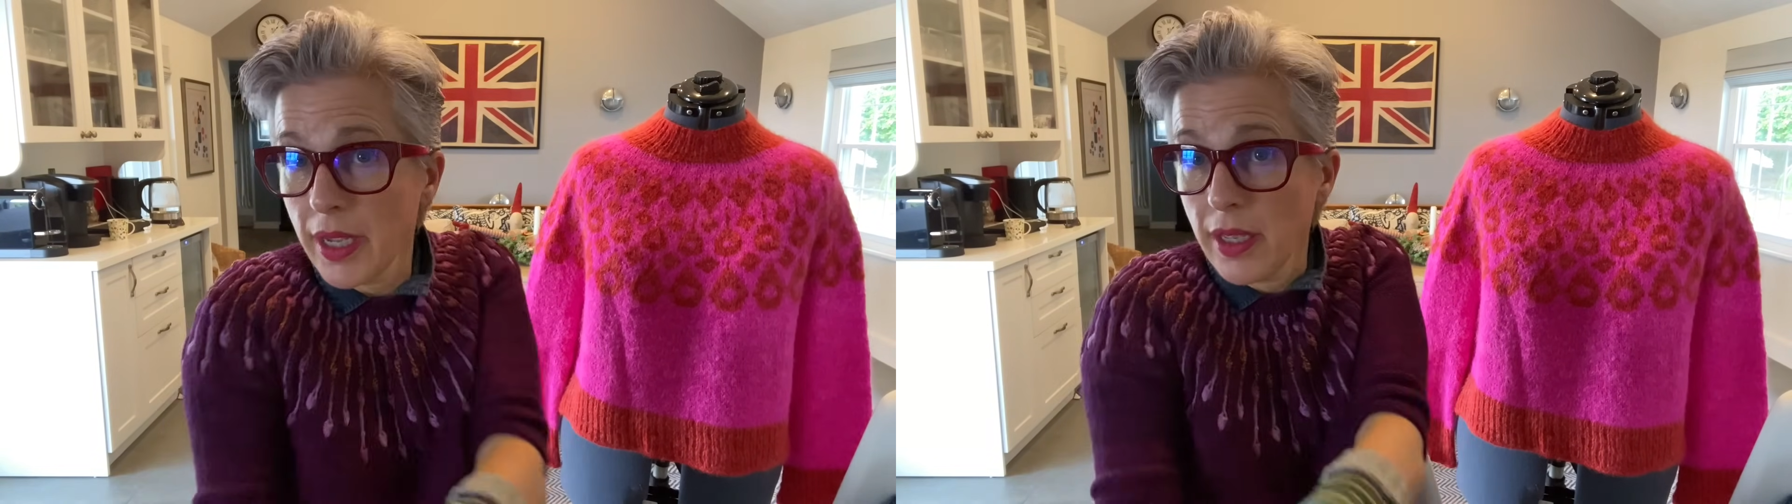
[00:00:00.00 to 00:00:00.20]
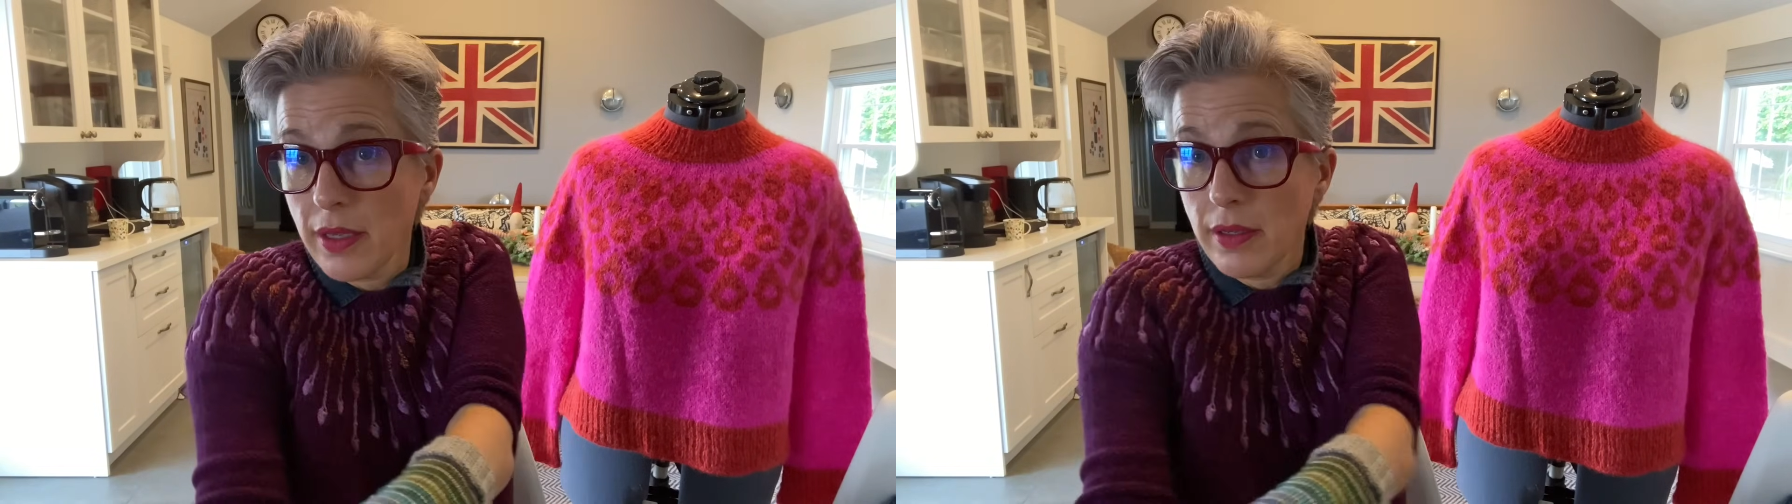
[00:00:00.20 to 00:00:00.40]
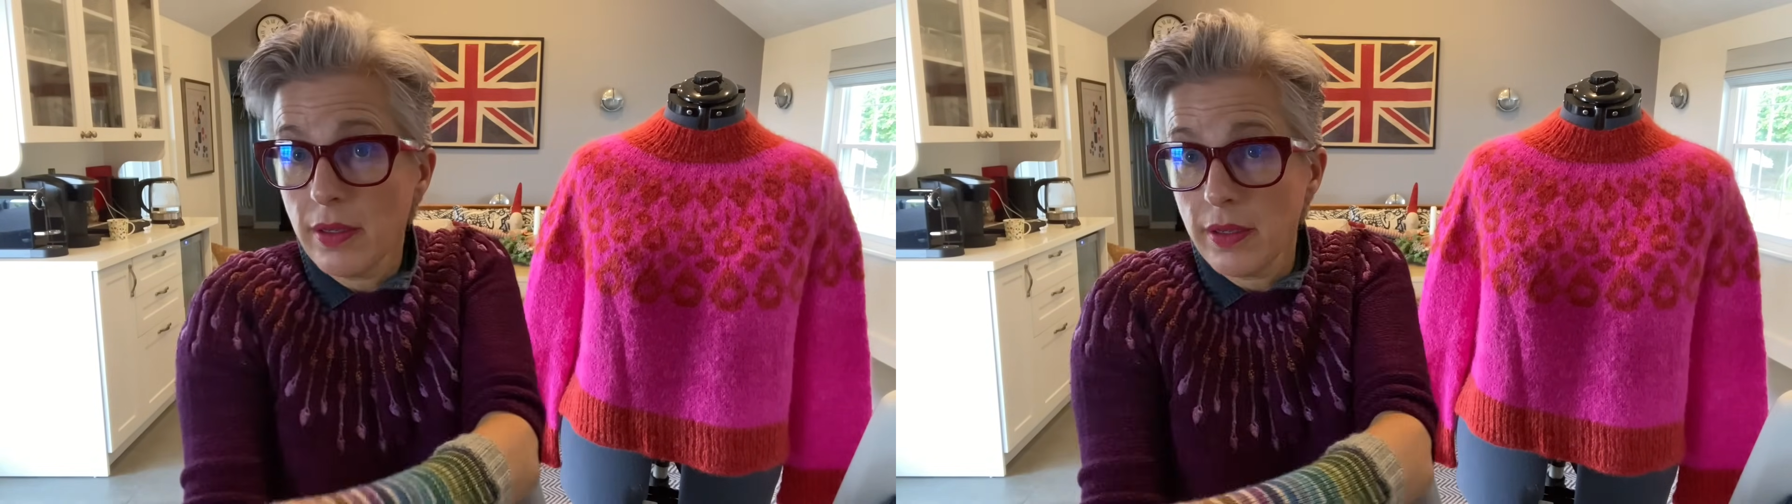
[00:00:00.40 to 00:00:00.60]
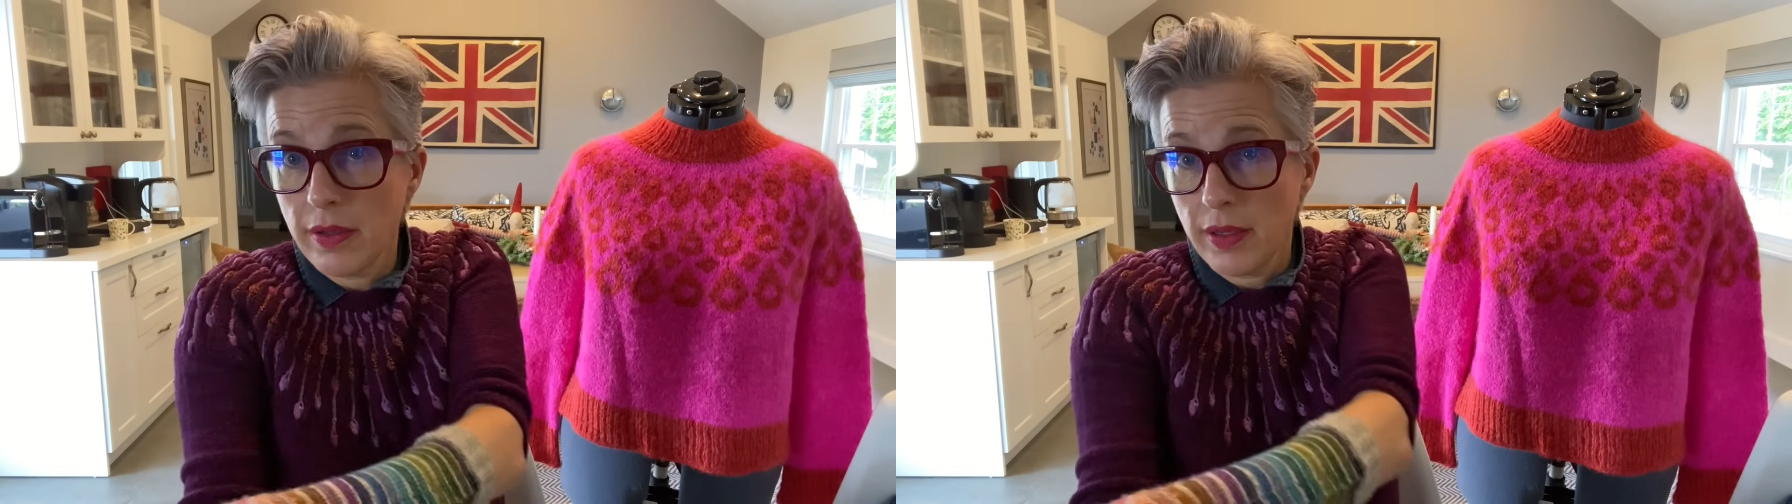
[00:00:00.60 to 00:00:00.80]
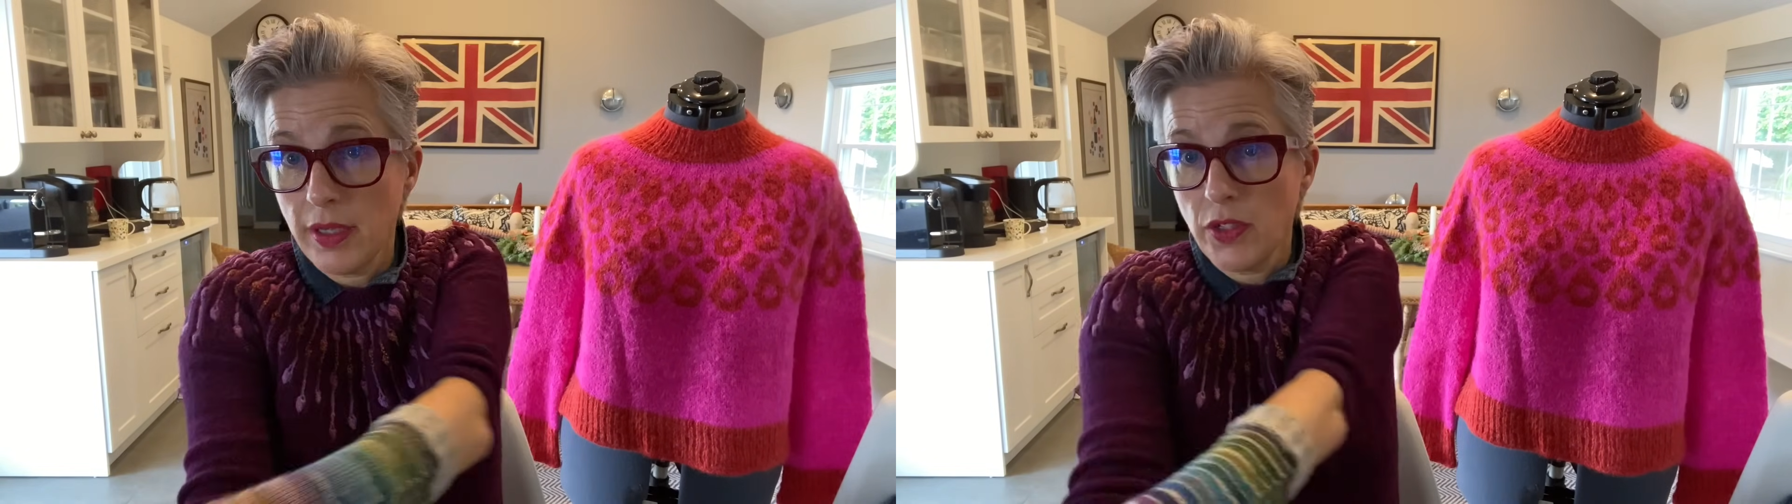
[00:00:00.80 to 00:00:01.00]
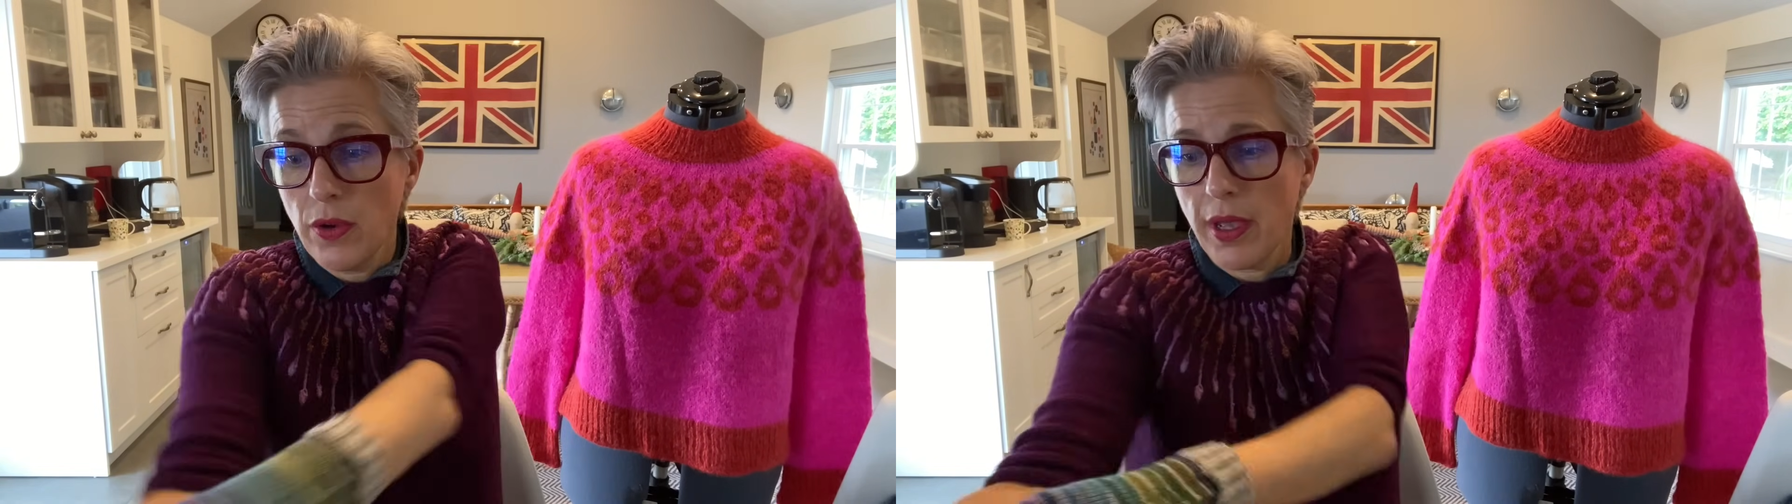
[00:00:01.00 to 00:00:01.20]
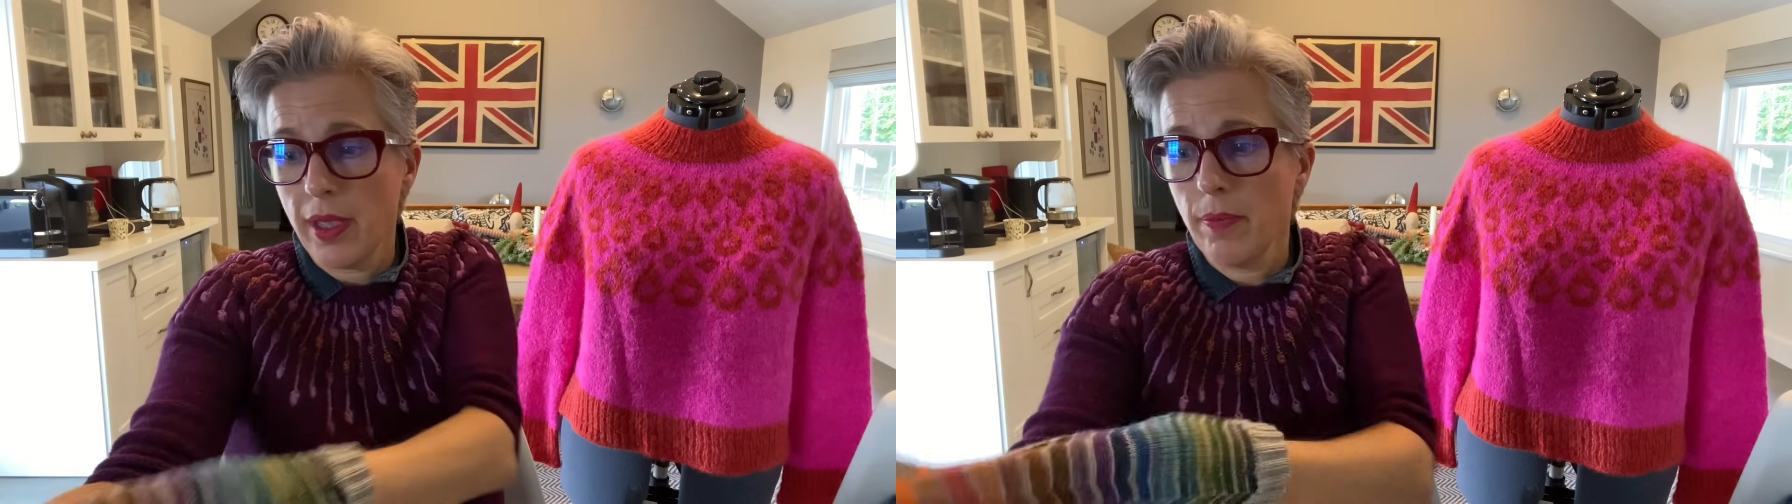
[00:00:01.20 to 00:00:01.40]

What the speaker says: can enjoy.